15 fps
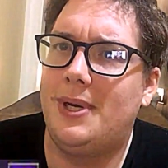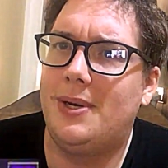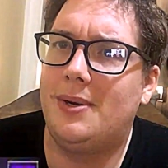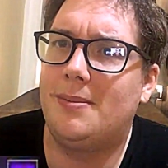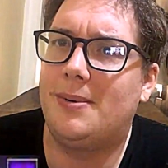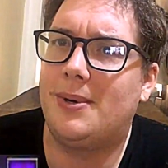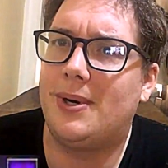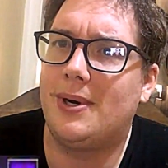
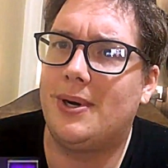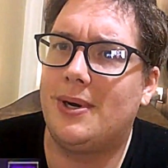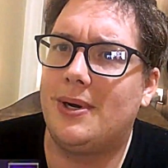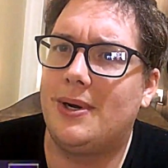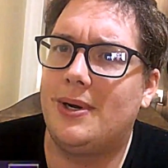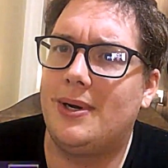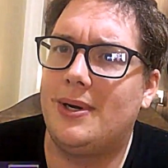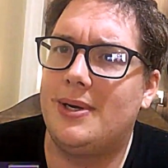Peter
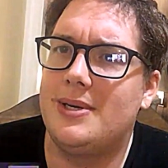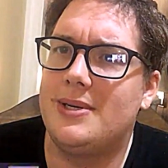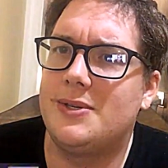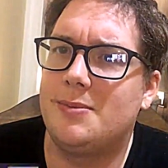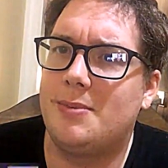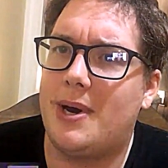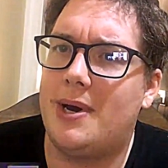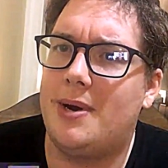Parker
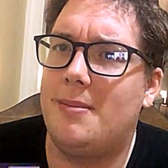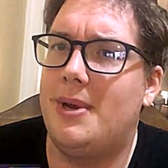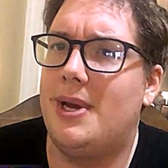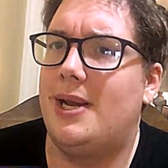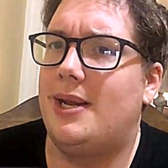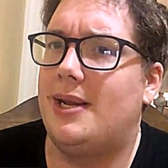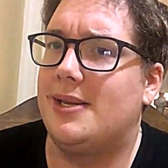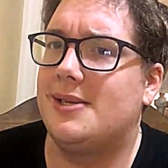is
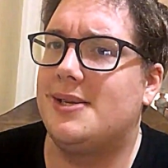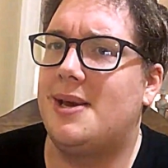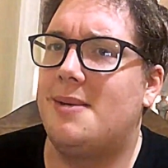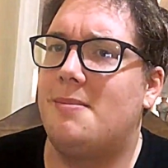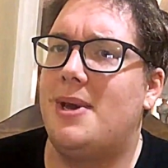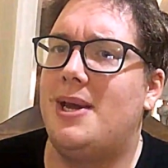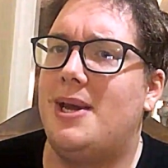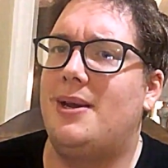Spider-Man and his
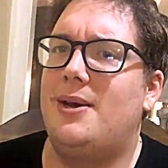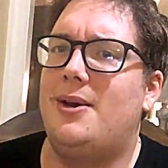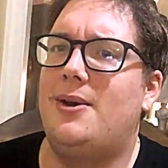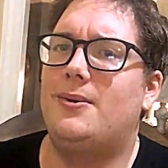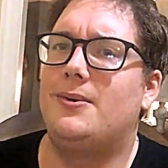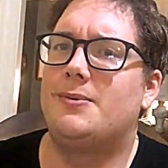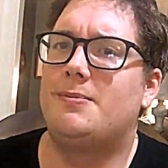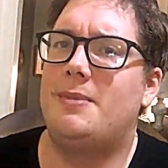Aunt May
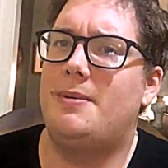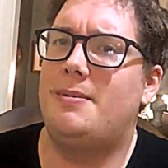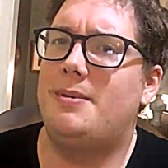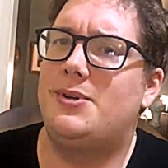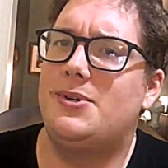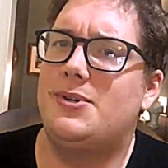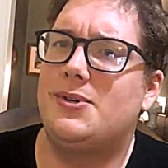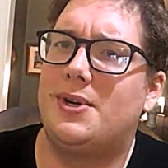knows.
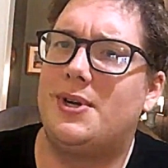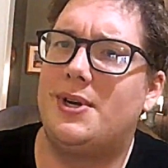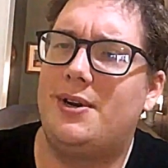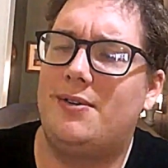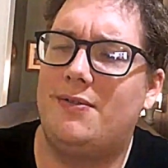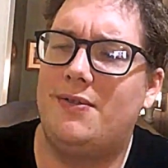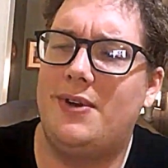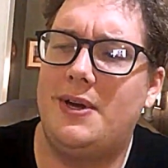Maybe she's going
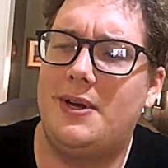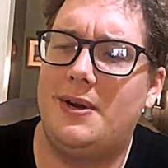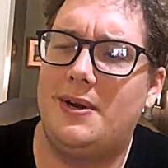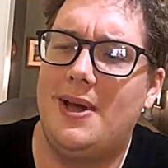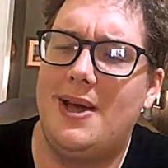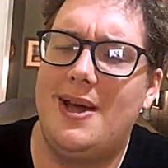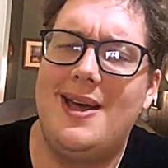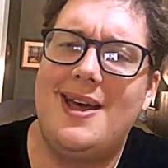to
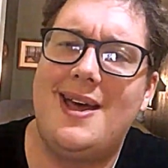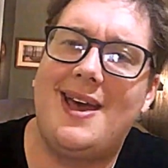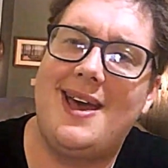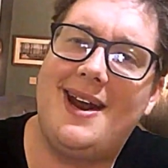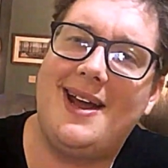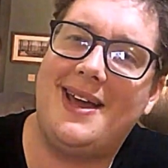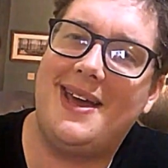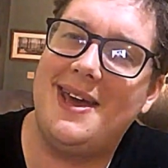intervene.
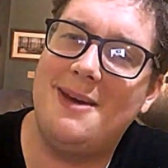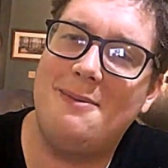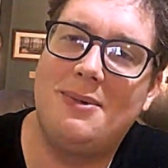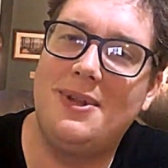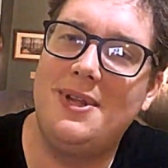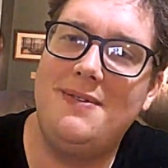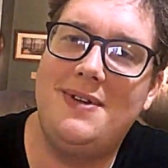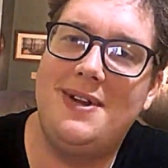And I
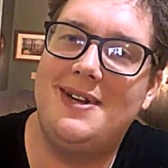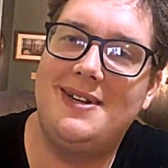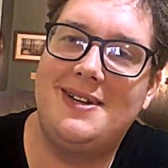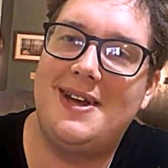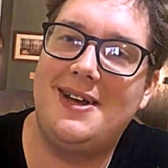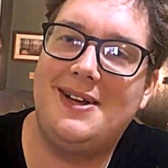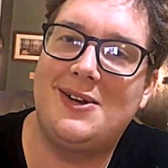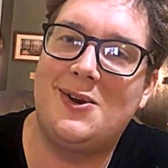can't believe he
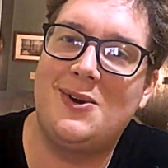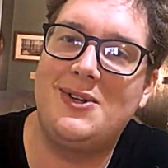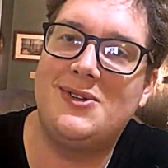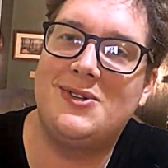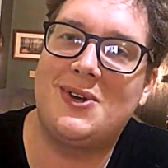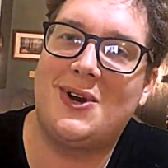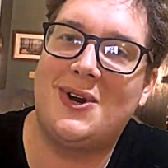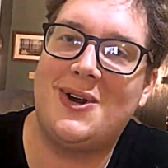didn't take
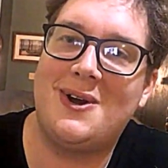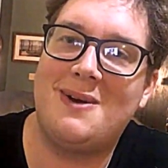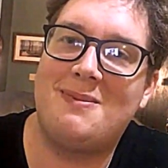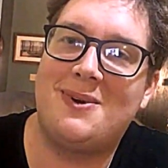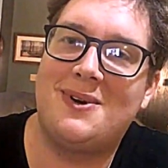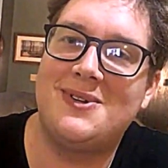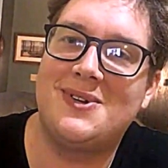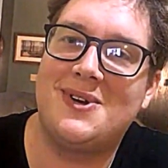Tony Stark
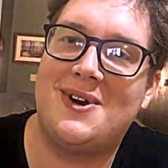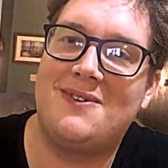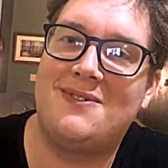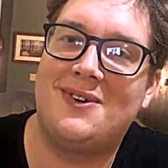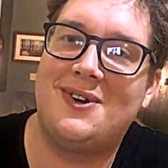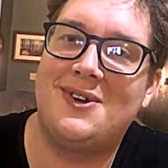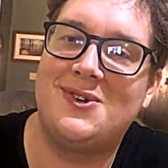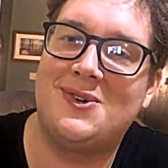up on his
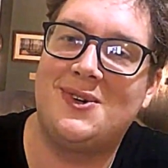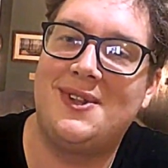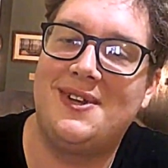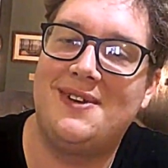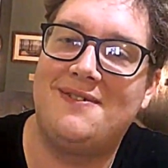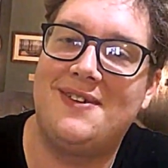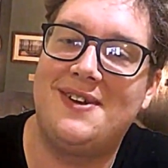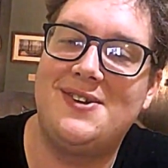offer to
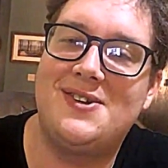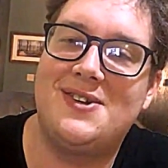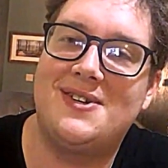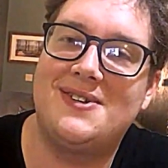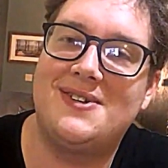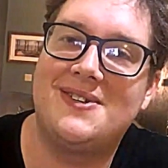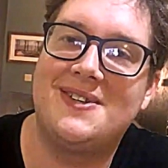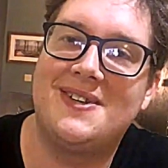join the
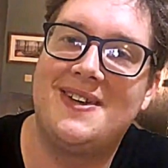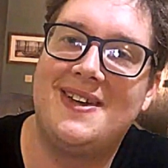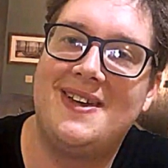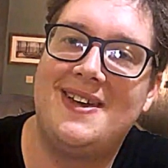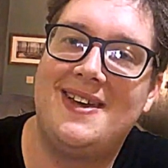Avengers